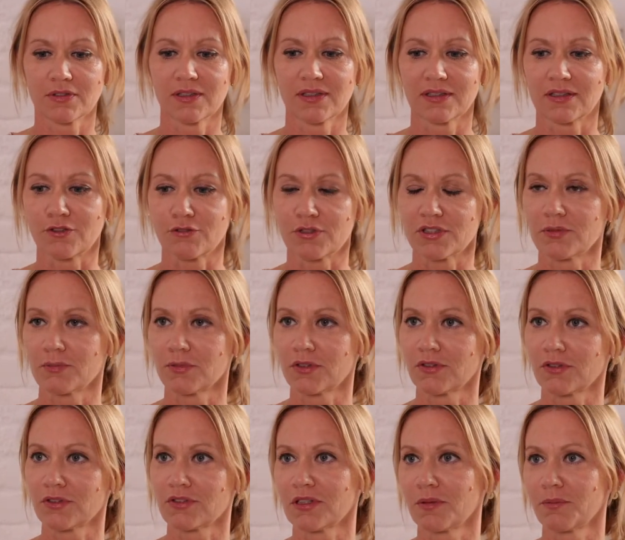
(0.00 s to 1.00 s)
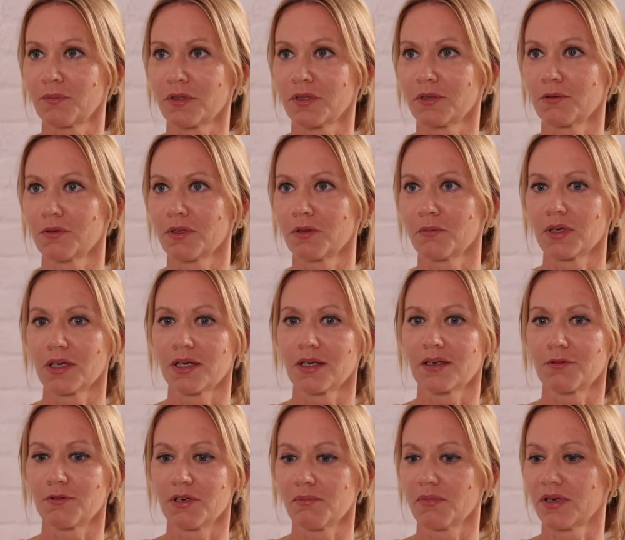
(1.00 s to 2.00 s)
at Christmas or something with
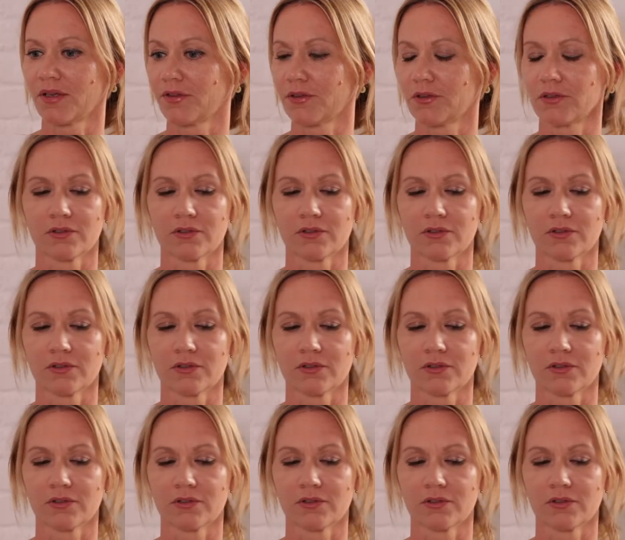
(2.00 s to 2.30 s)
my grandmother,